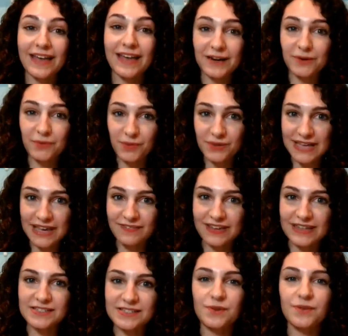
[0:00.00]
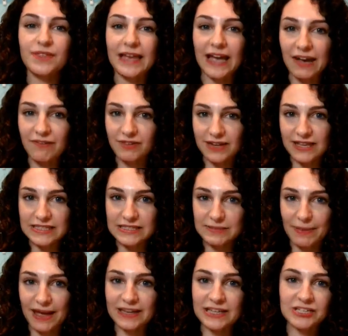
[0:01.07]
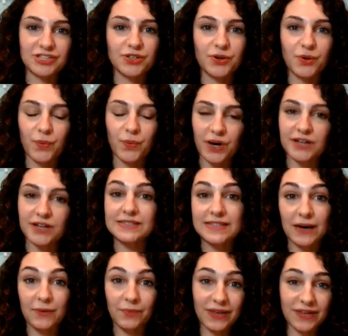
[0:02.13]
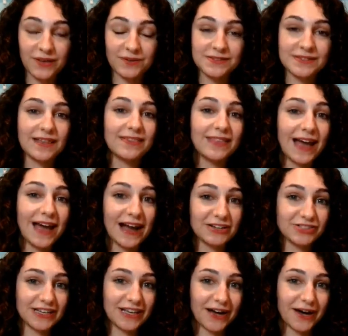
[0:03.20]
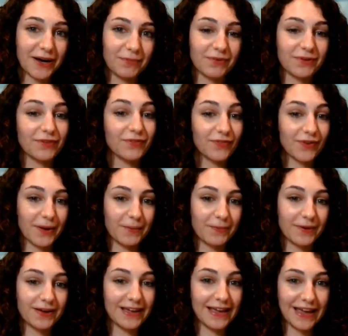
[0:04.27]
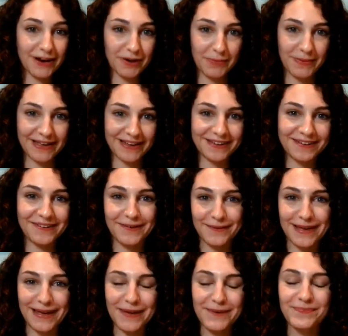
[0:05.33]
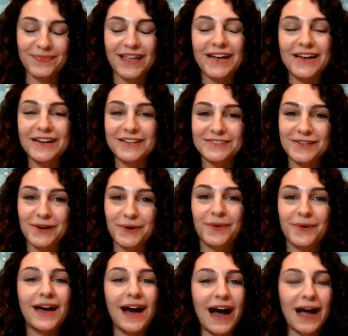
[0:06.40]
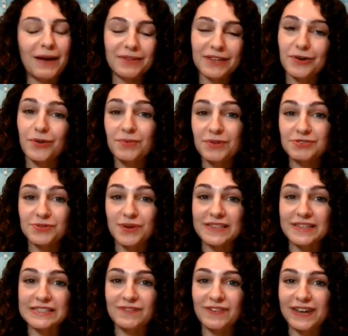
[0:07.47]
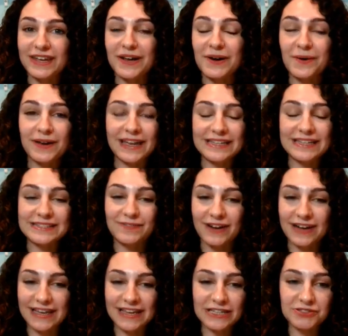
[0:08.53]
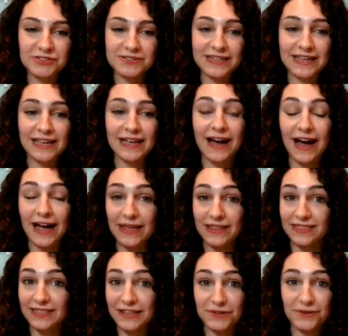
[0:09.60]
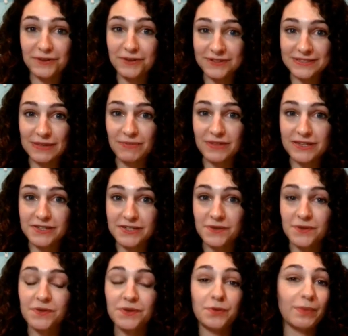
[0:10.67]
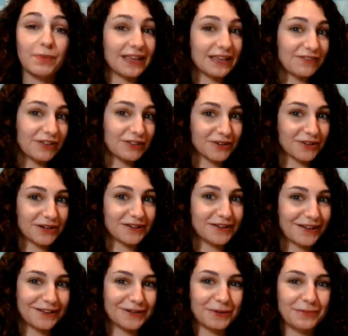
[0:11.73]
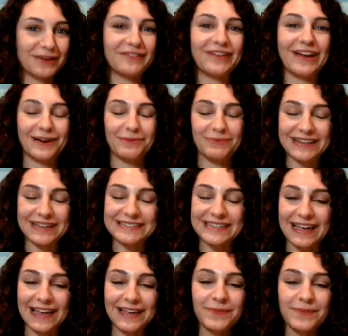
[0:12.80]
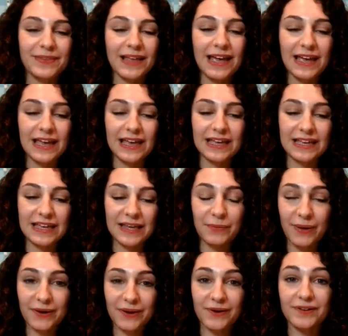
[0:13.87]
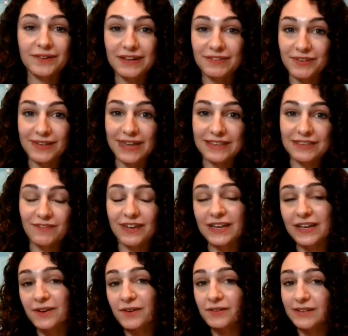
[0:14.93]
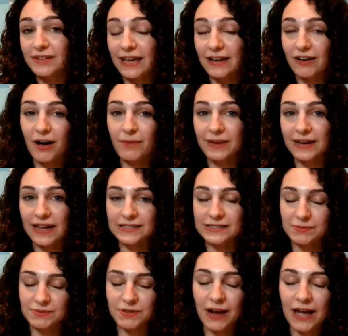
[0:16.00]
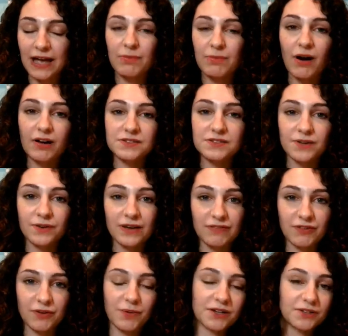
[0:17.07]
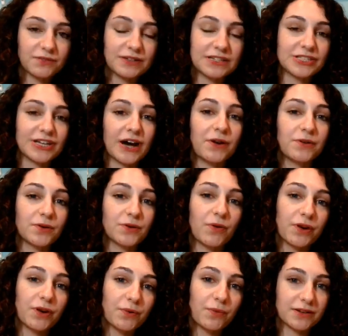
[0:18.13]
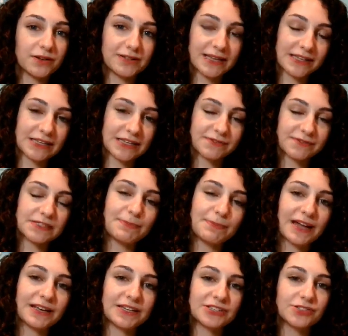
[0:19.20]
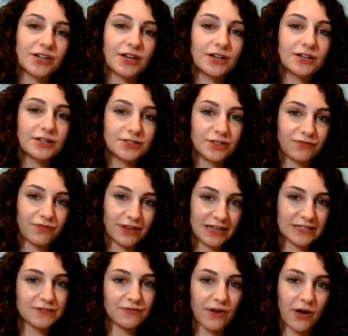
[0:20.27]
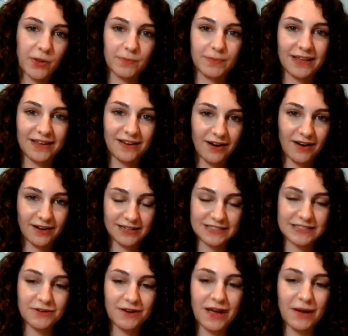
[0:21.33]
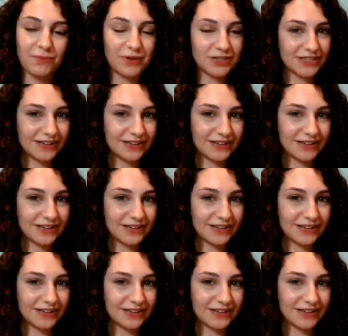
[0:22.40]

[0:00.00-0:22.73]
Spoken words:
Then we'll dive into the everyday Spanish words that we use that actually come from Arabic, okay? So I really hope you enjoy this video. It's very interesting. I think you'll learn something new. You might even learn a little bit of Arabic today. Y bueno, if you like the video, like, comment, and subscribe. Also, if you want to reach out or you want your daily dose of Spanish, don't forget to follow me on Instagram,